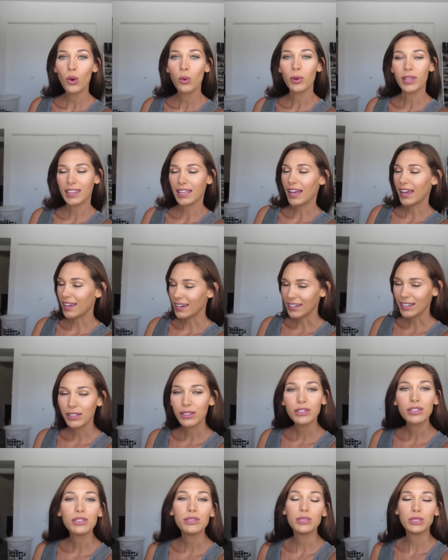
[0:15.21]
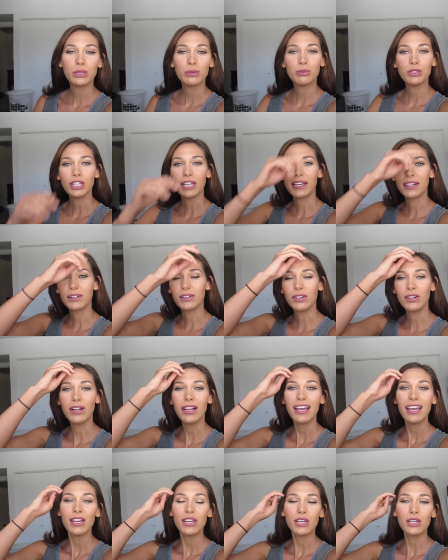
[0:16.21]
with any other YouTube channel,
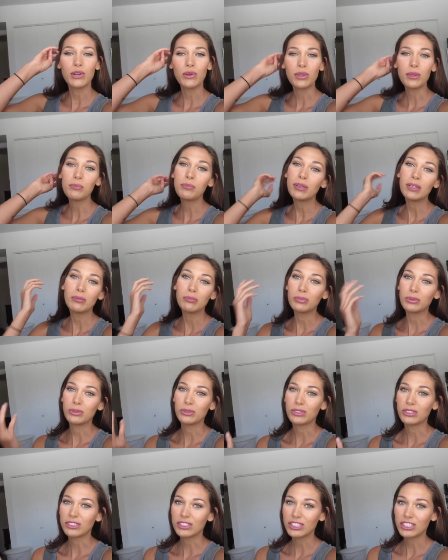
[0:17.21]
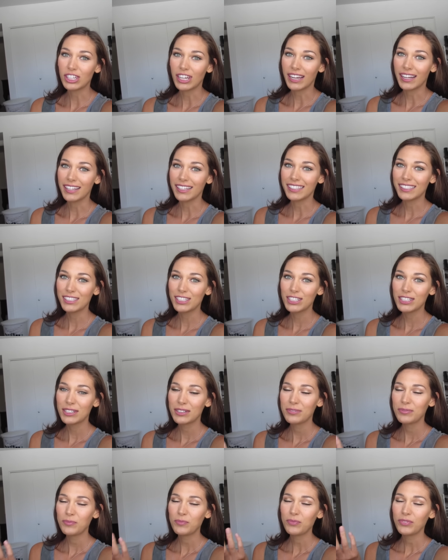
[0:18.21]
you know the Bean Boozled Challenge
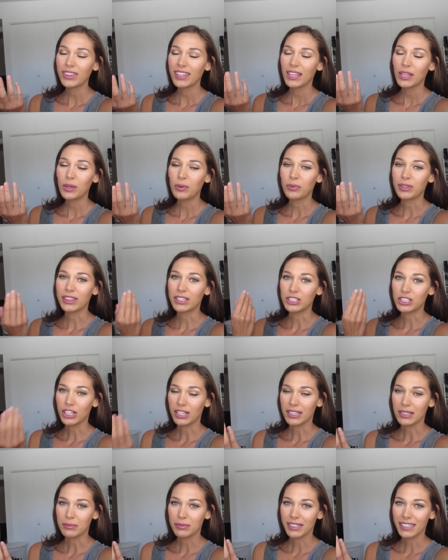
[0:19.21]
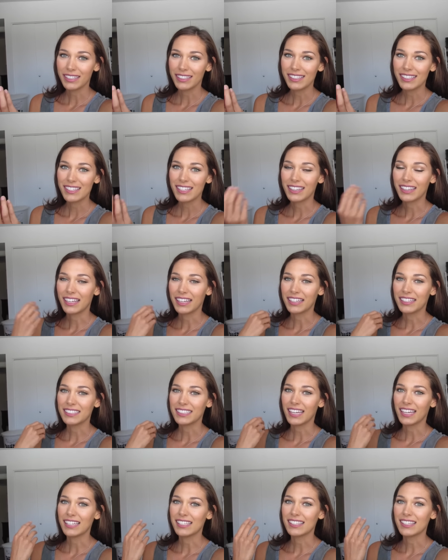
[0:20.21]
with the jelly beans and they can
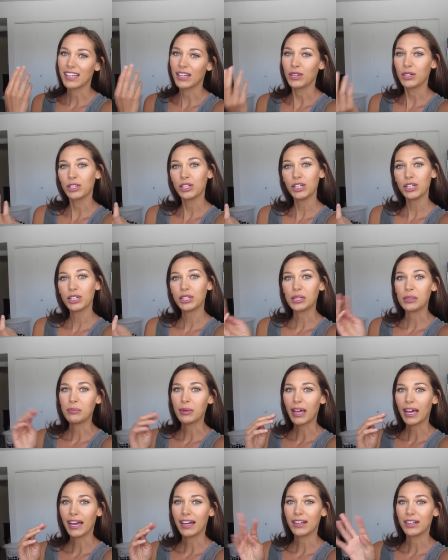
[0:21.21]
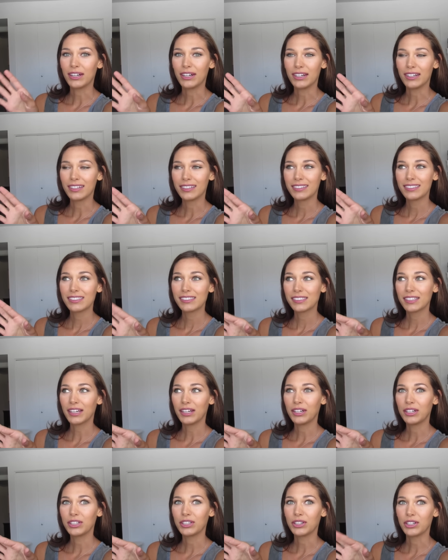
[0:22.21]
taste like good or bad or
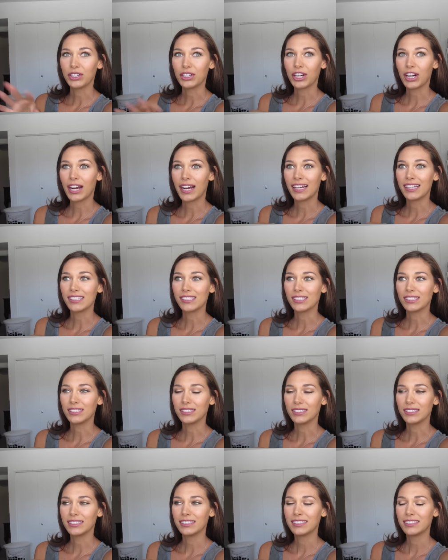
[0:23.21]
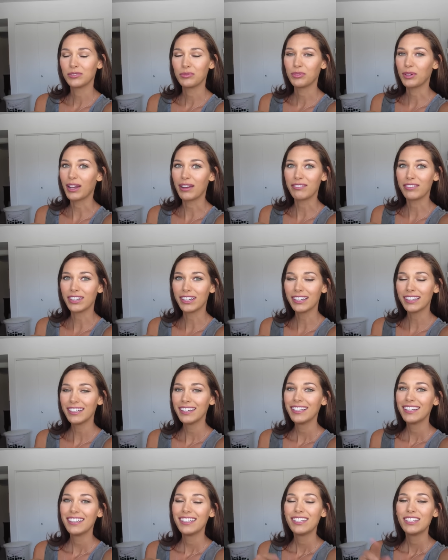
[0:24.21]
skunk or grass or whatever?
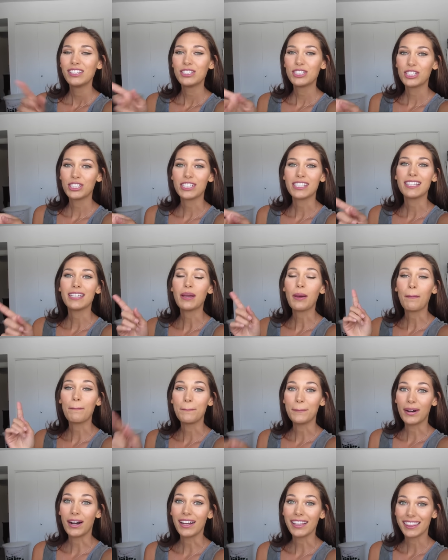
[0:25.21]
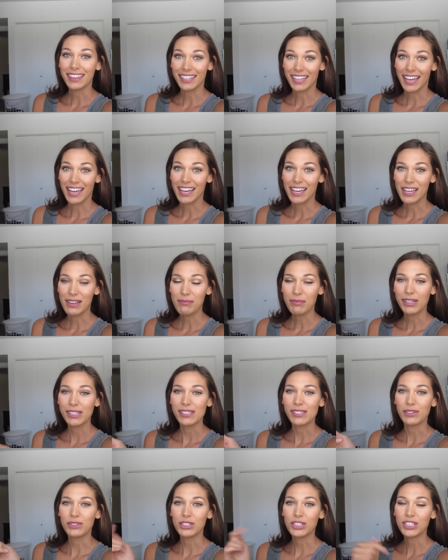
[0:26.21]
she bought the game
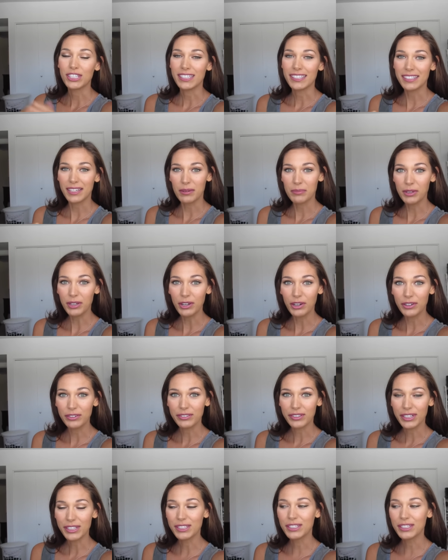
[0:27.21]
and so she's coming over